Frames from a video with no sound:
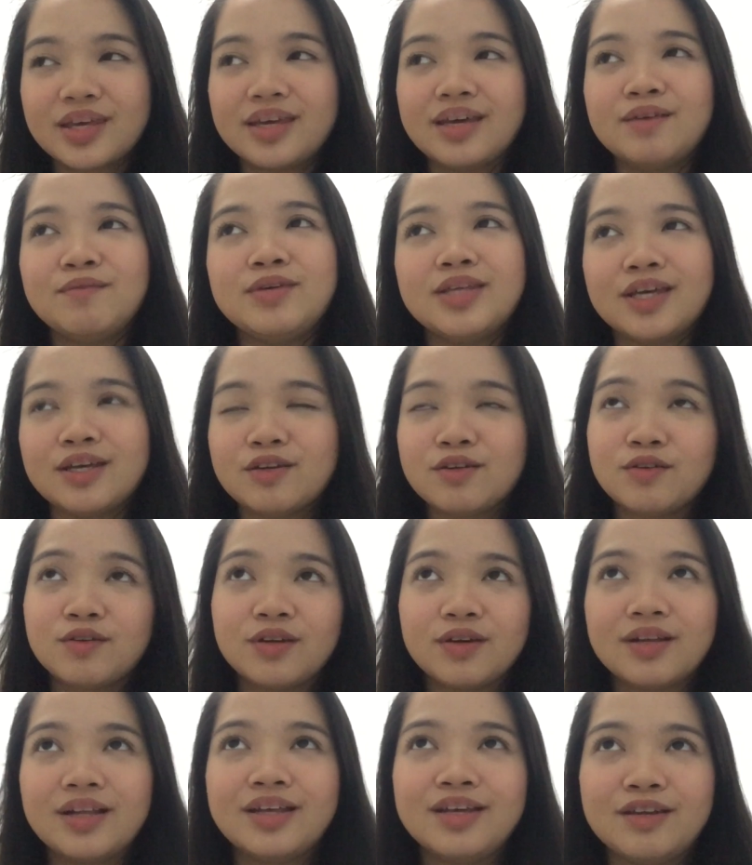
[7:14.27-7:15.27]
I mean, I
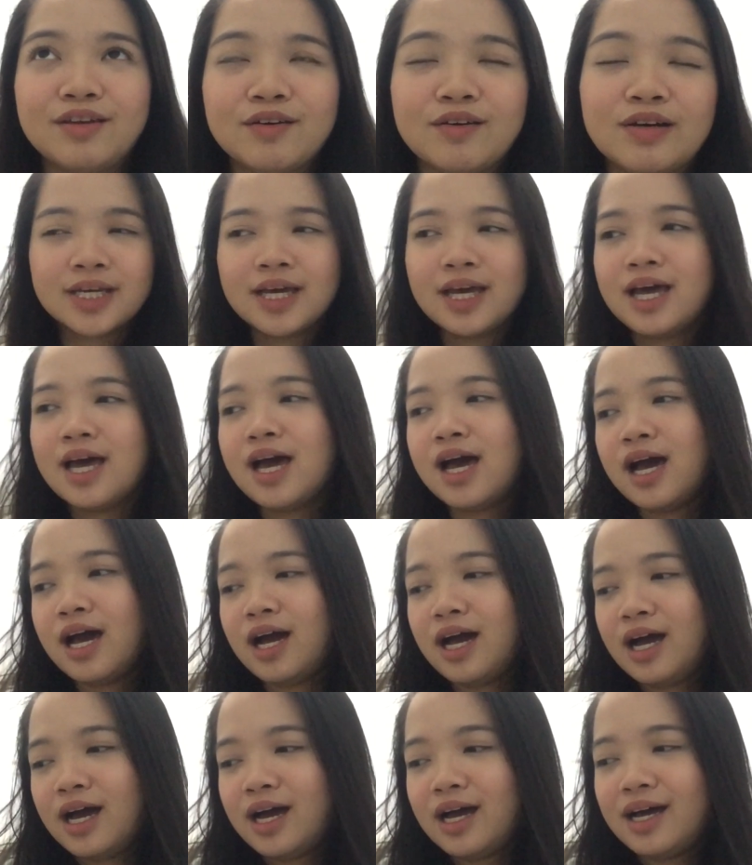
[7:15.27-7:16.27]
don't, you know,
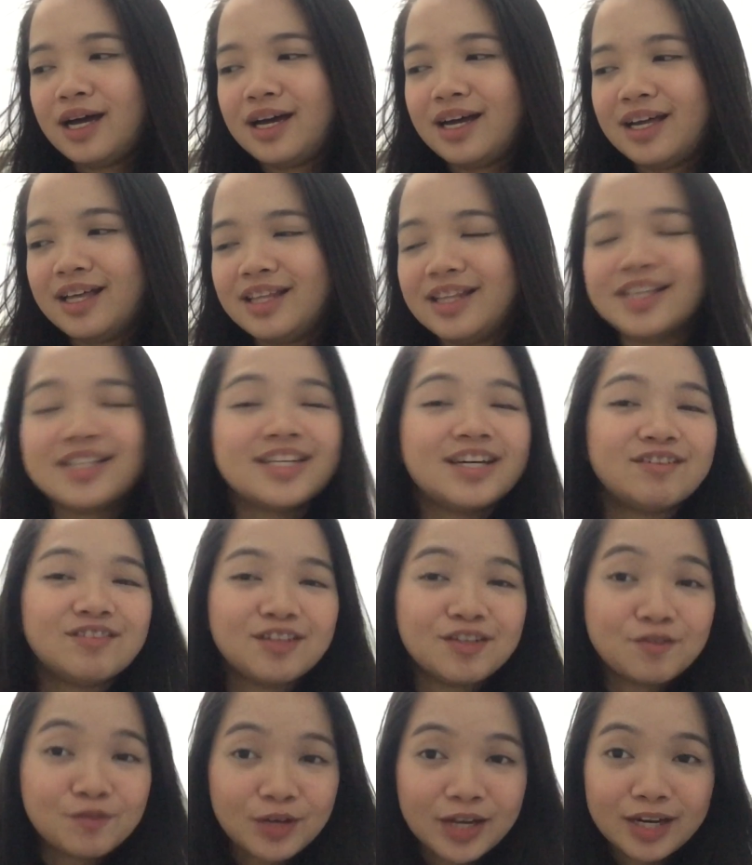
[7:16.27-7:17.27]
that
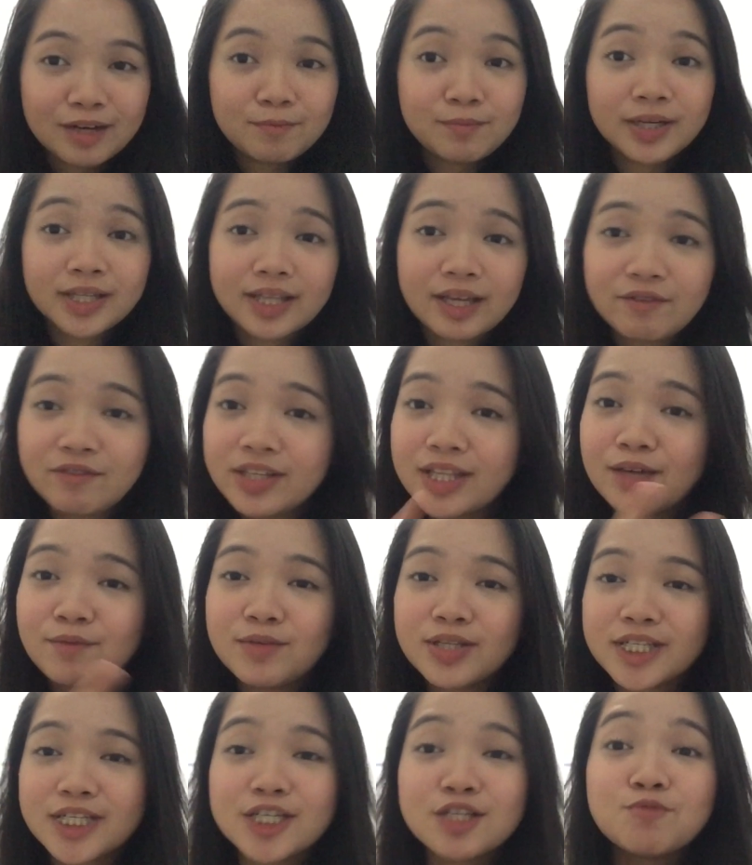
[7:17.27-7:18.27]
sounded weird, but every
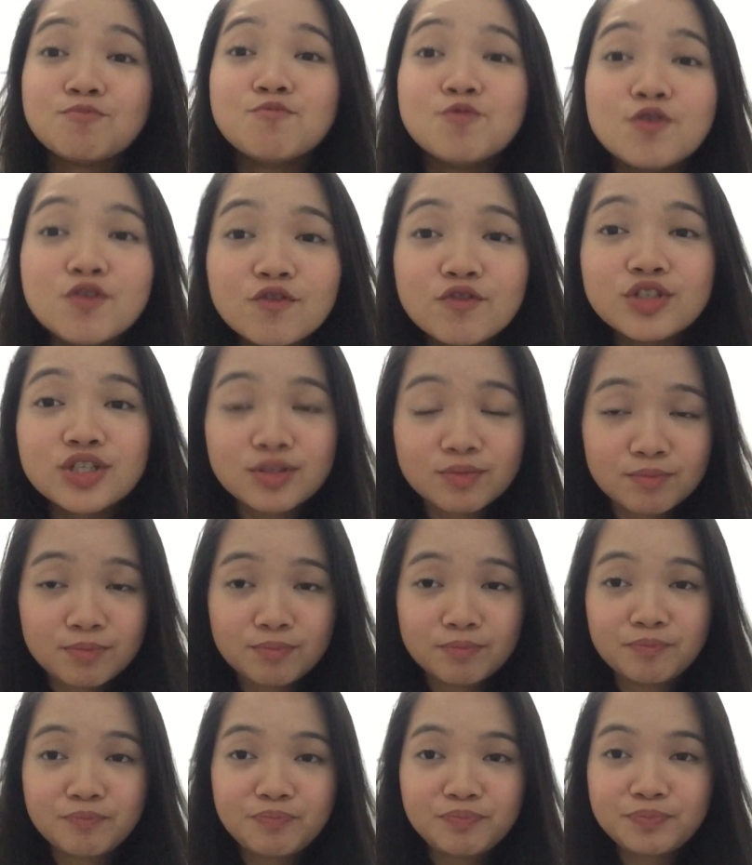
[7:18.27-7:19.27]
time it just moves,
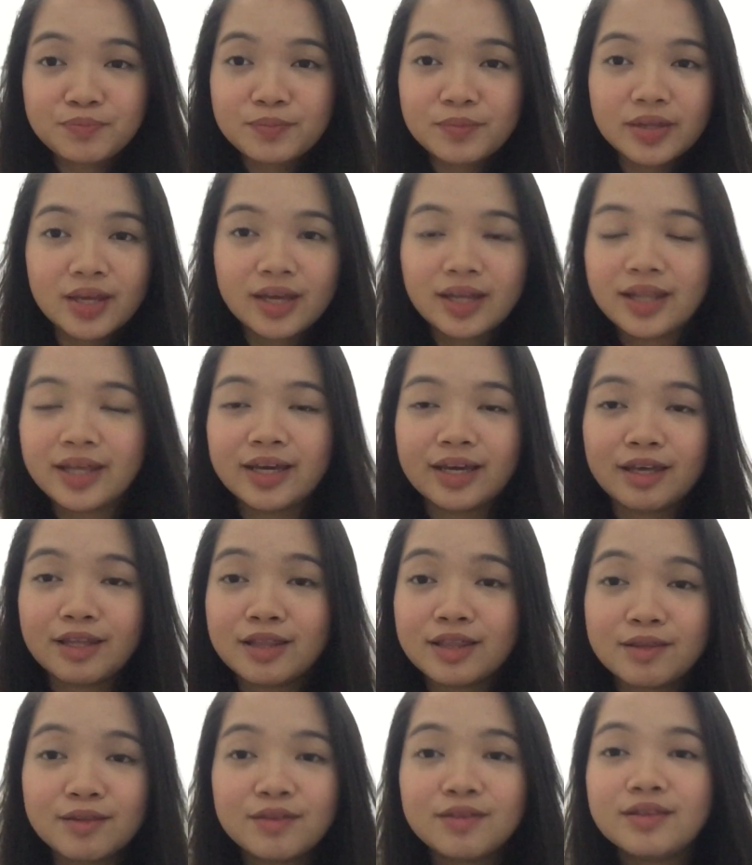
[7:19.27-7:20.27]
like,
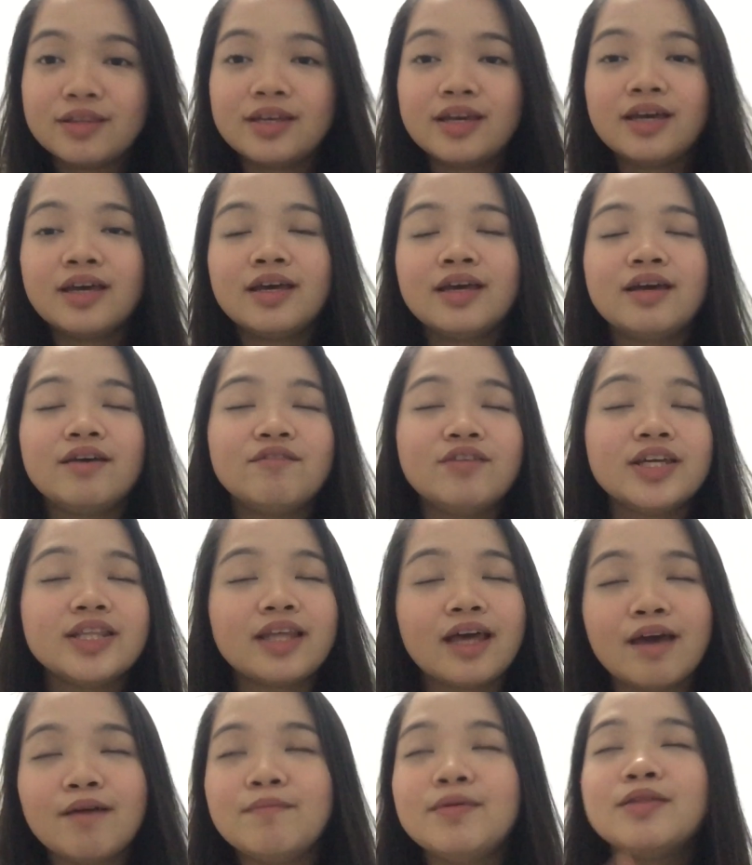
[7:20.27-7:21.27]
in every
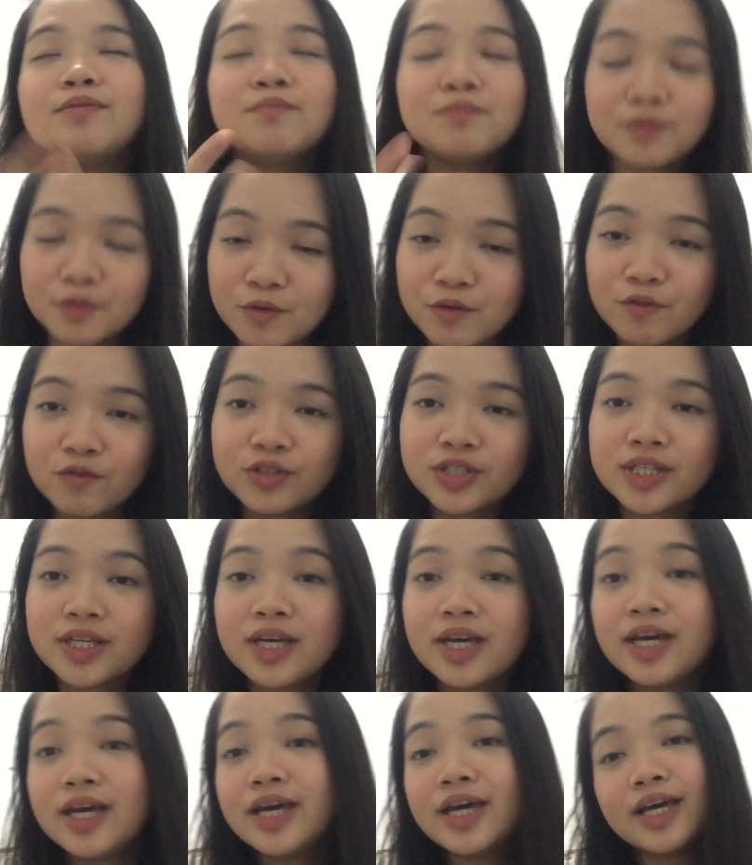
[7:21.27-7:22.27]
time it moves,
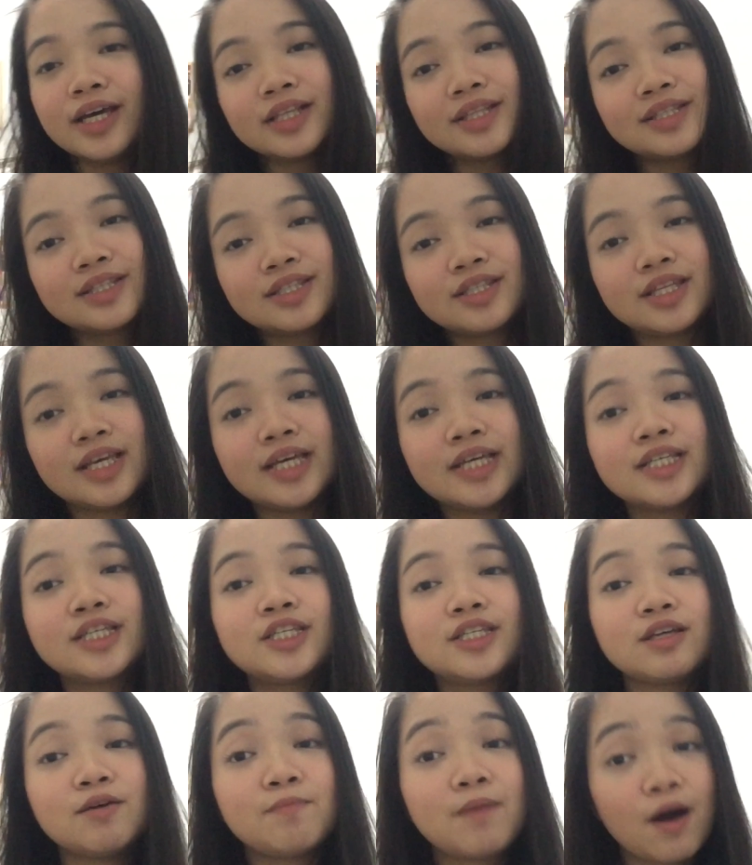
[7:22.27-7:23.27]
it is
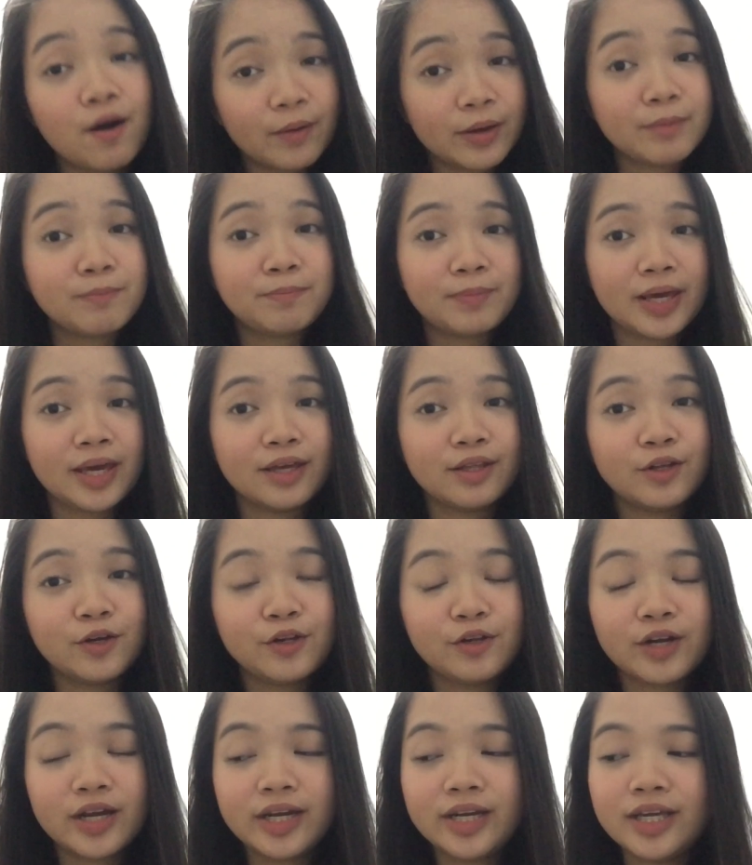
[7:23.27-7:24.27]
somehow in pain
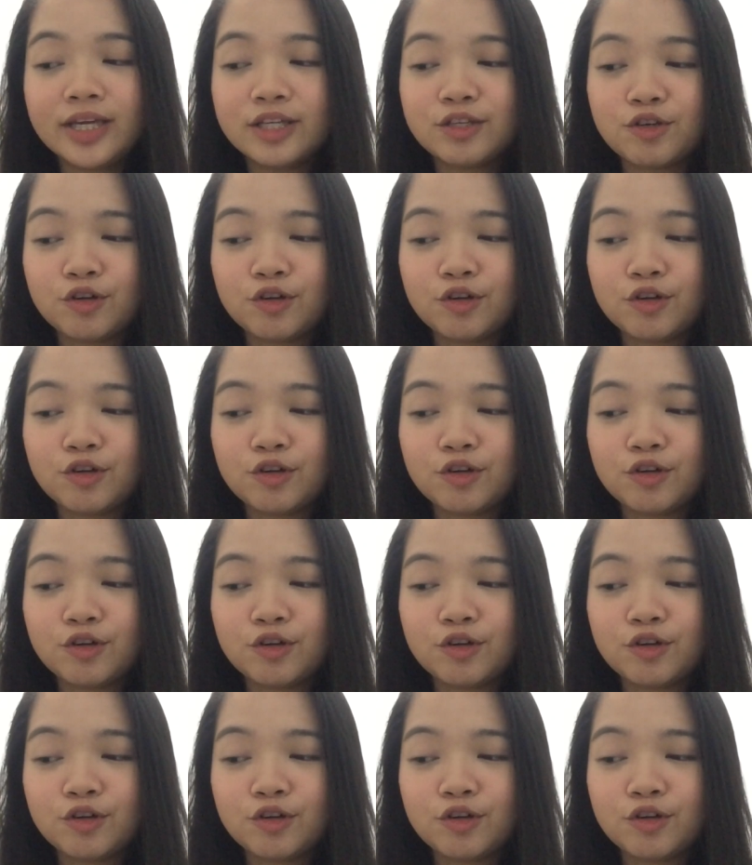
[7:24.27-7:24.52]
already.